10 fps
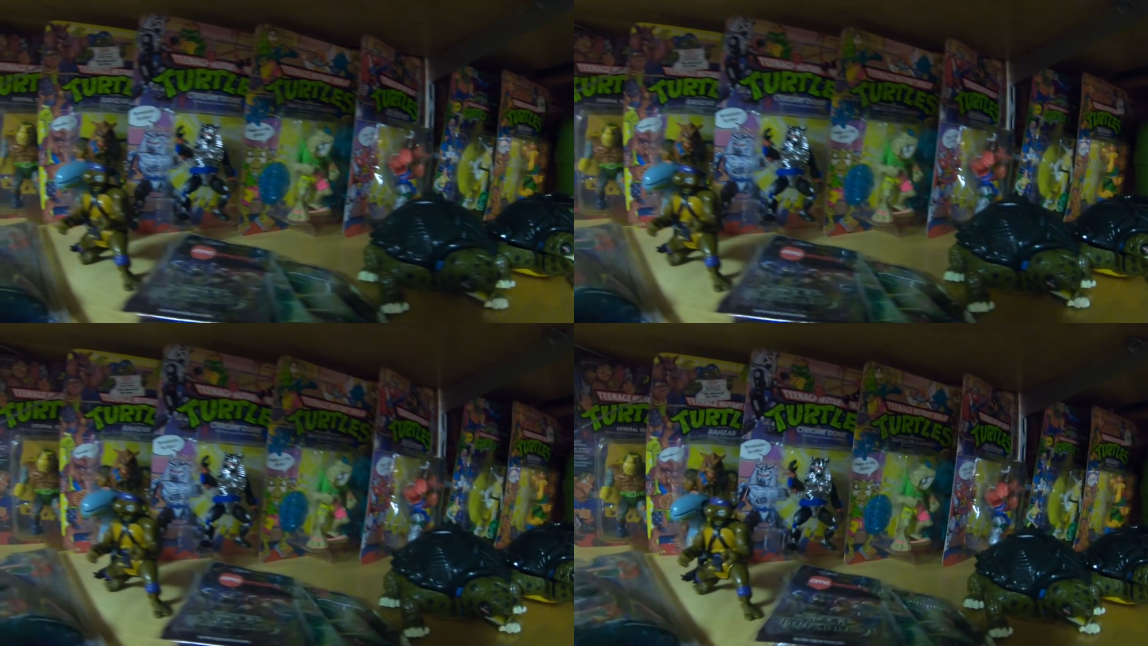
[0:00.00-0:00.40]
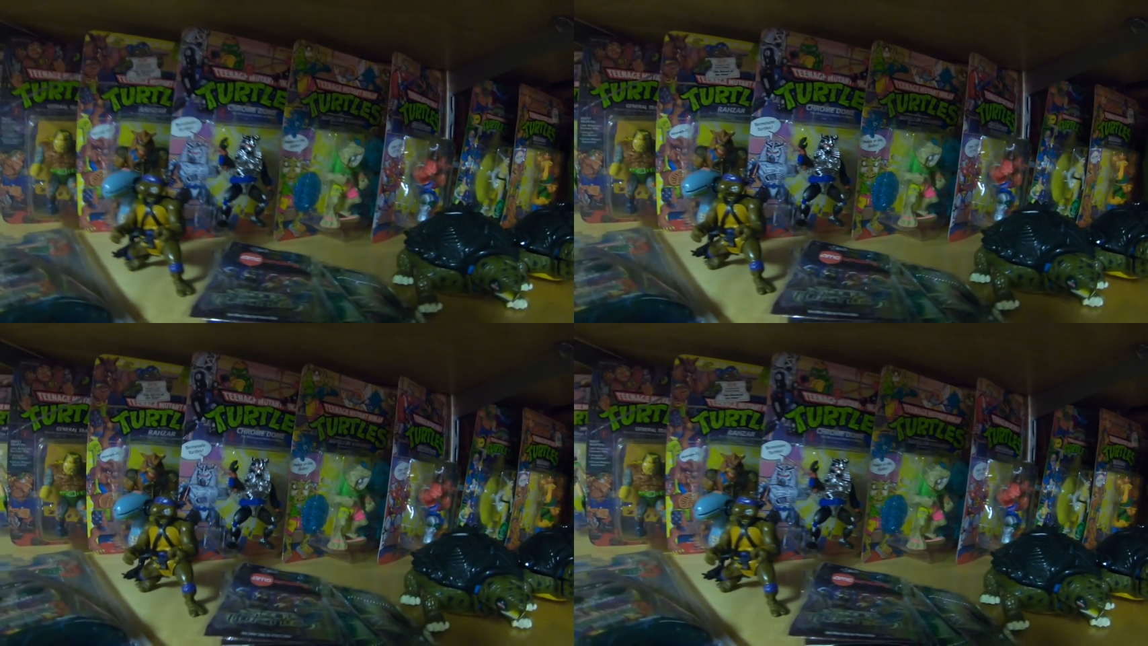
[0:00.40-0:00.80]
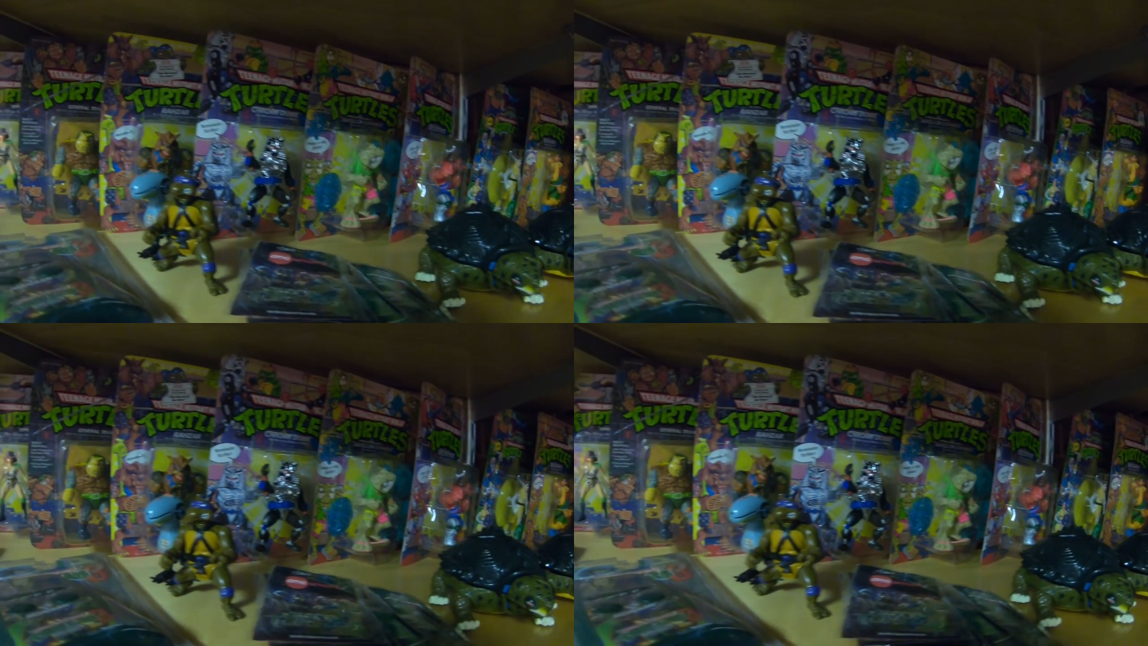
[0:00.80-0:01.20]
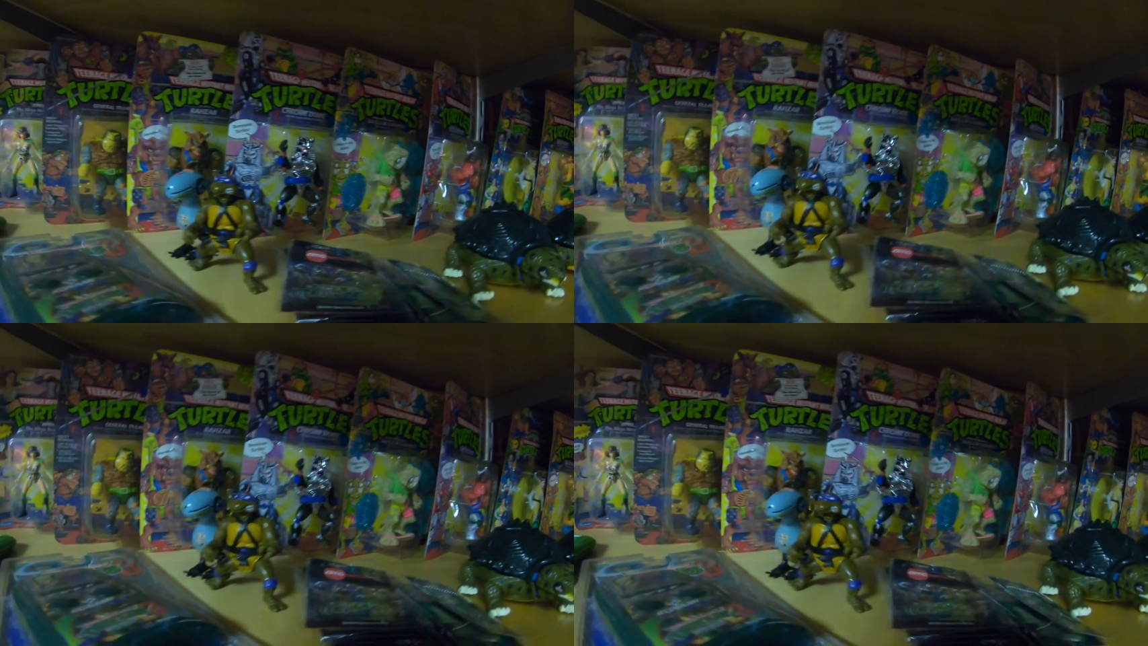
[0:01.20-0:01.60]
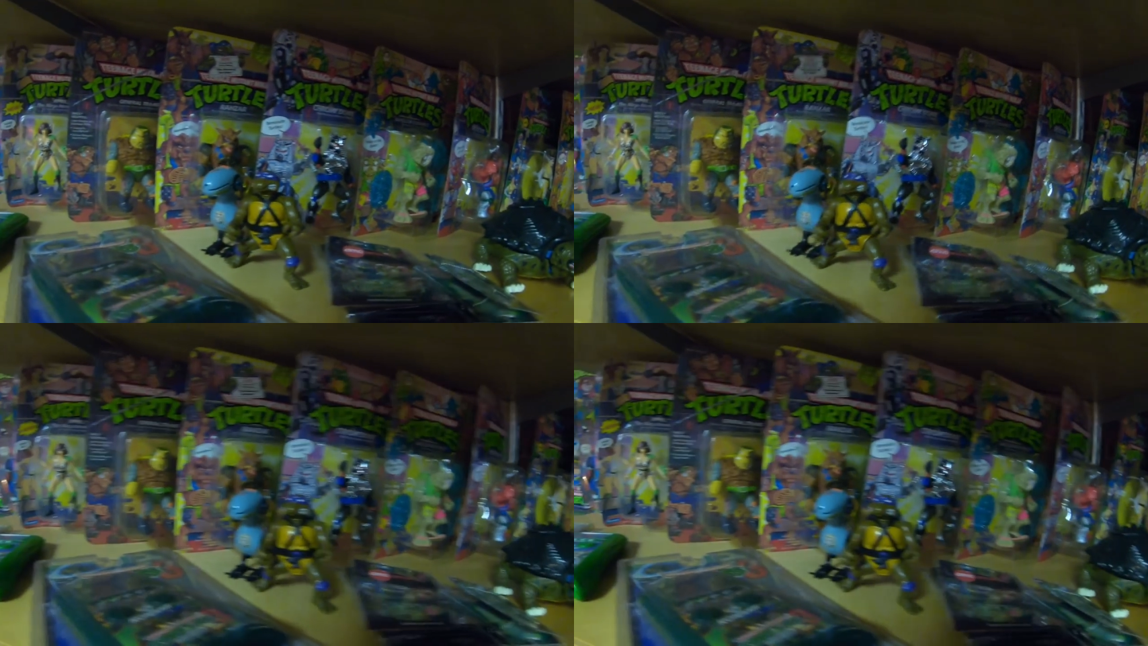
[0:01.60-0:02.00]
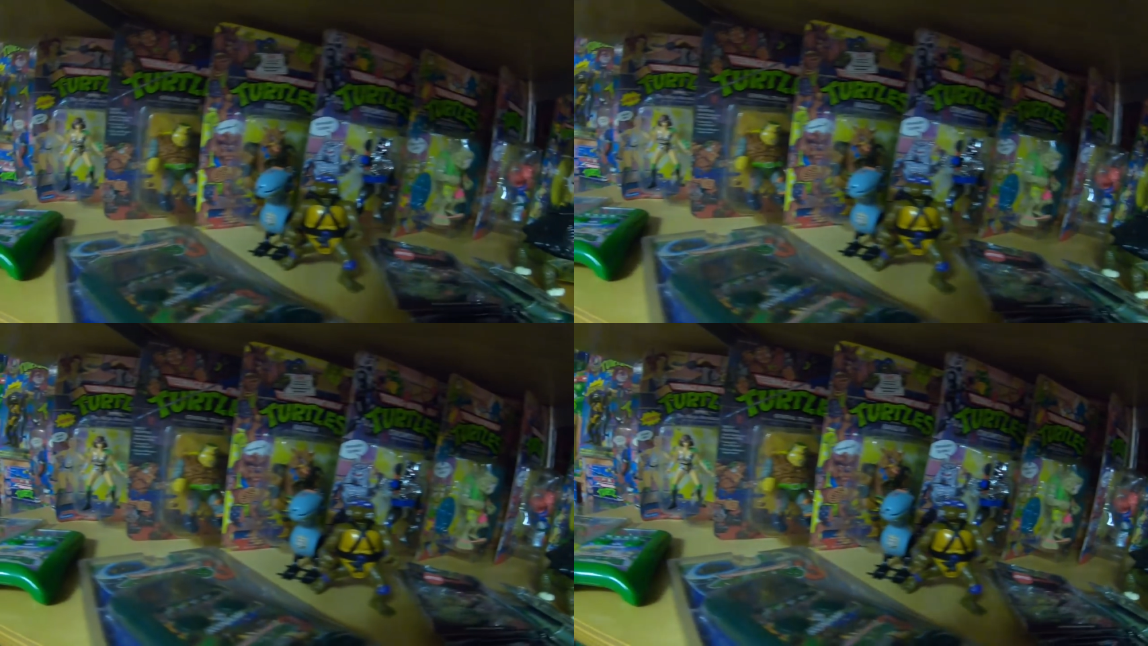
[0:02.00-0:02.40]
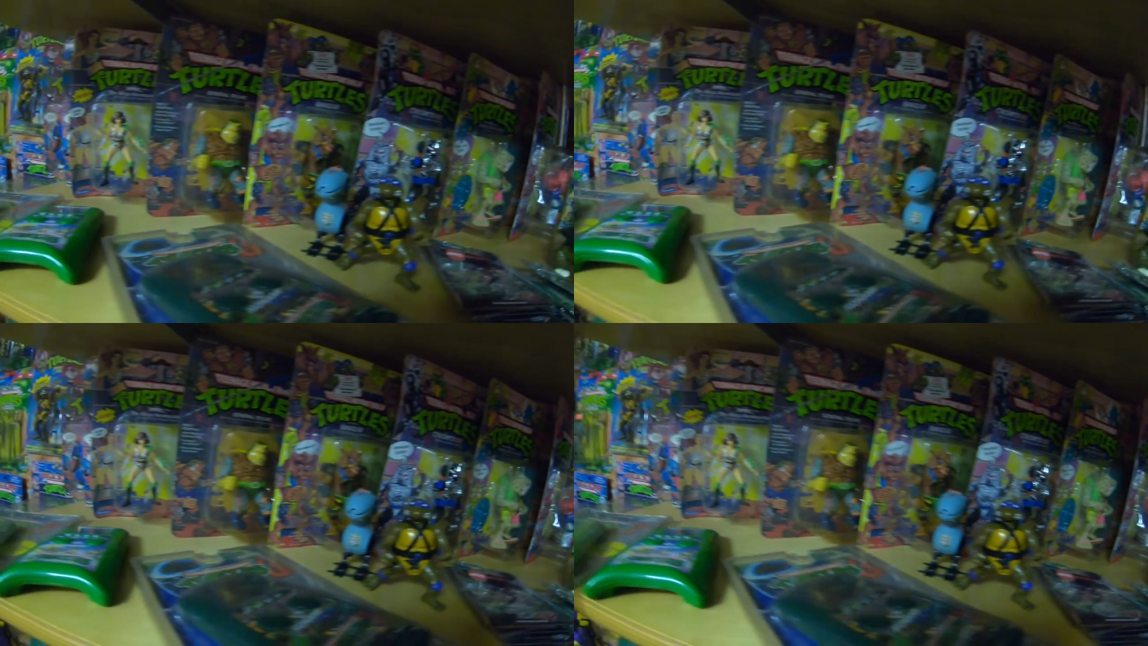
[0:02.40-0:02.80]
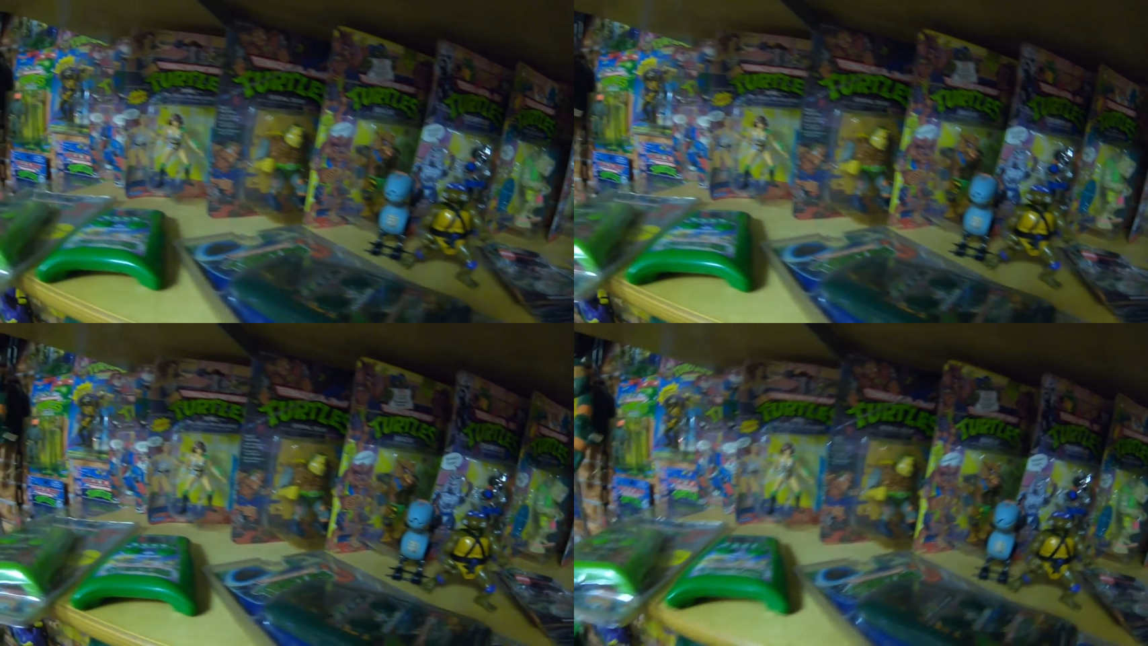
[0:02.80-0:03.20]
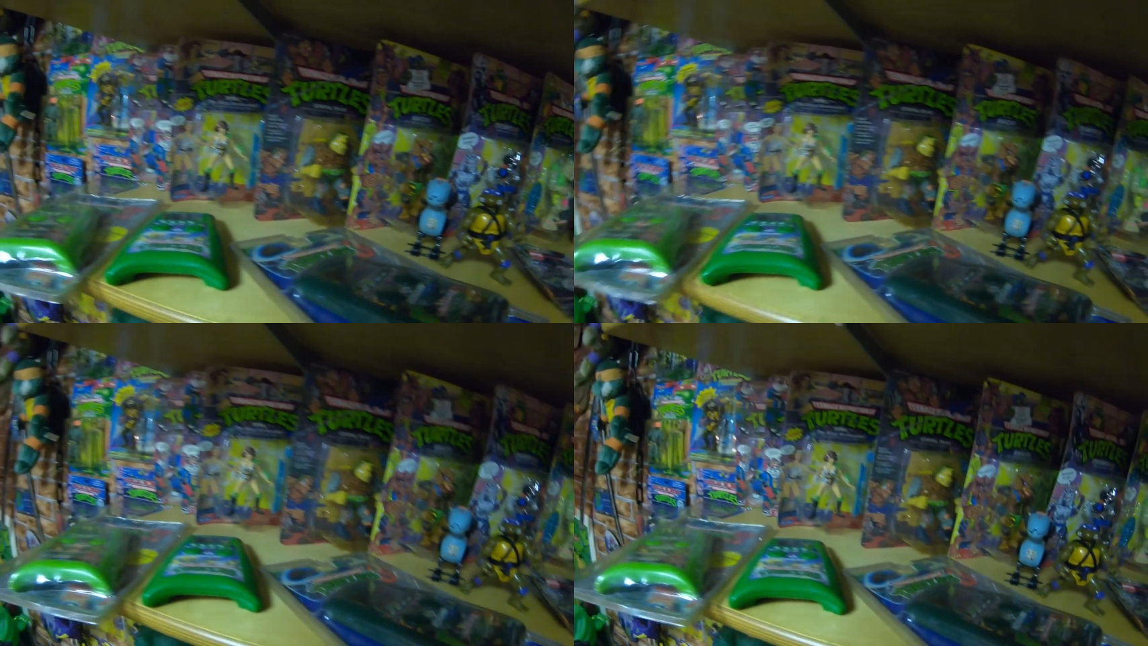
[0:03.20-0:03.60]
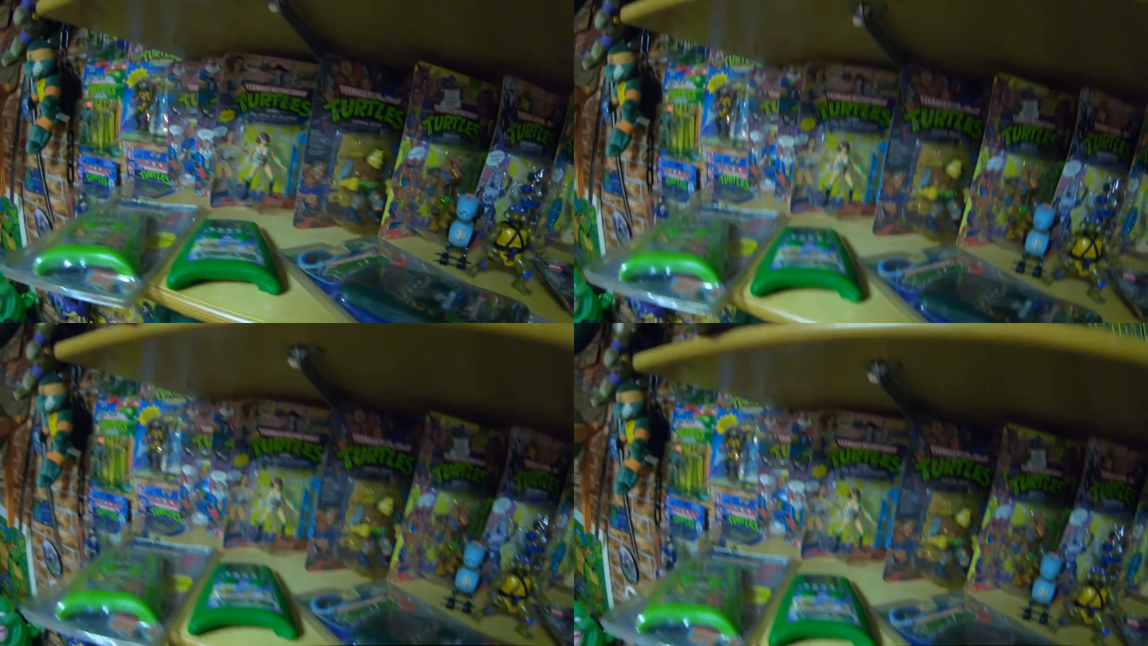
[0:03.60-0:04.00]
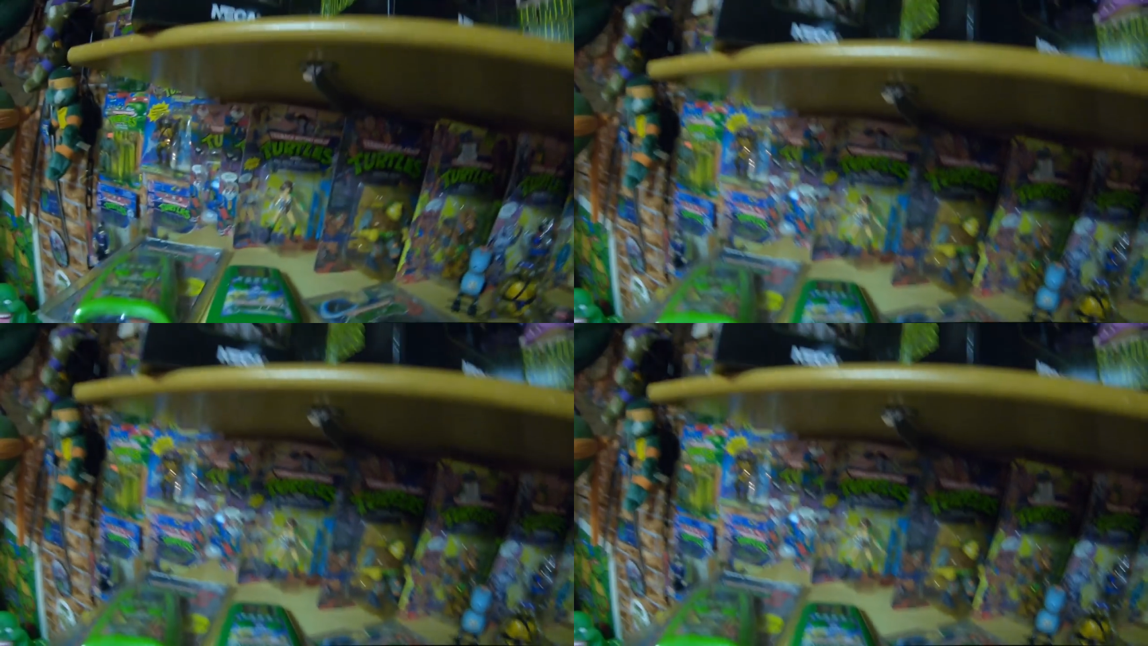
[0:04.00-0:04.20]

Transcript: [unreadable: no face in view]